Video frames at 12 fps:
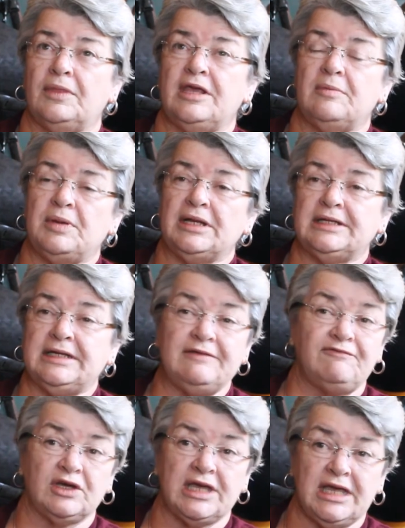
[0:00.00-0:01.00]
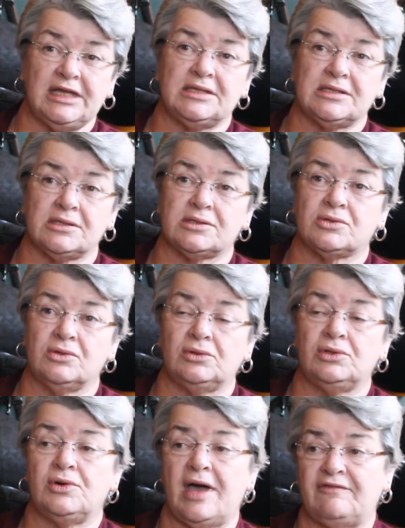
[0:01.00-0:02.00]
the ability for kids at
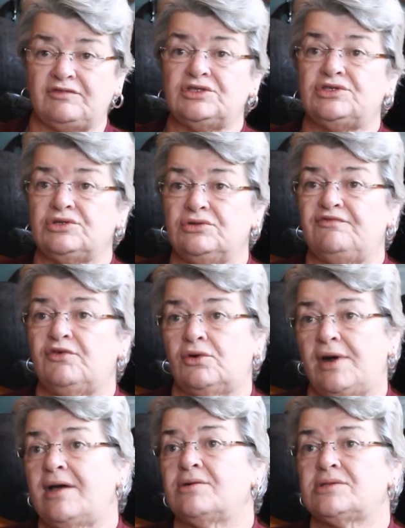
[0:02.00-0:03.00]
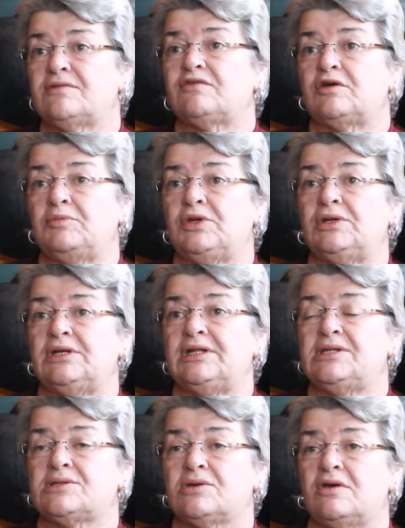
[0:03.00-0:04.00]
school who have to do 4 hours of
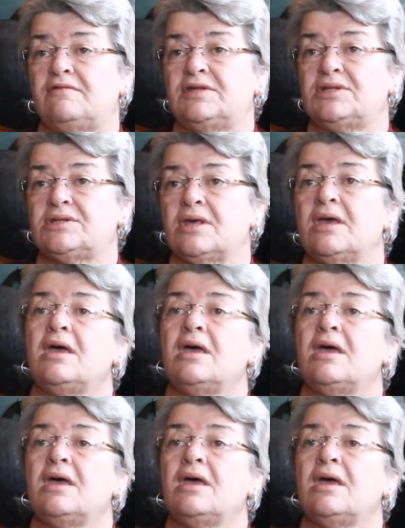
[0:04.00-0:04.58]
community service.